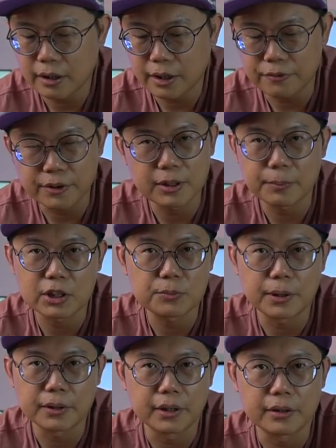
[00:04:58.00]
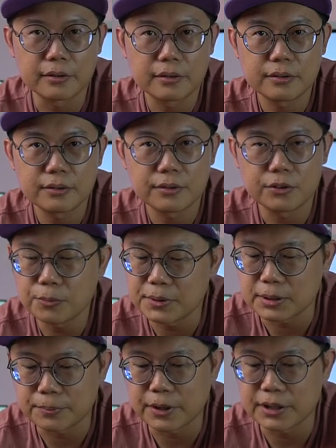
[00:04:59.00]
and run the benchmark again. you'll be
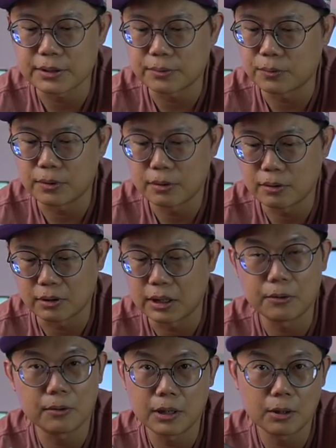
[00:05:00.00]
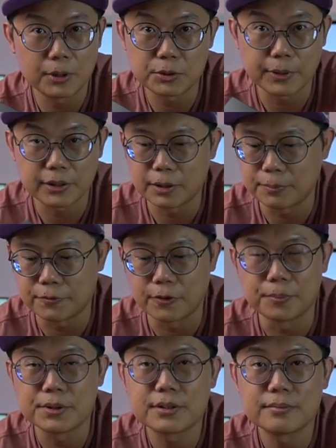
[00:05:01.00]
surprised on how much better it
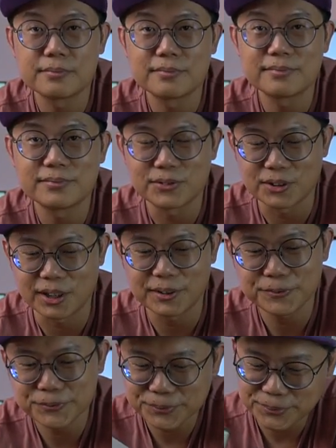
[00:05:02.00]
performs. Okay.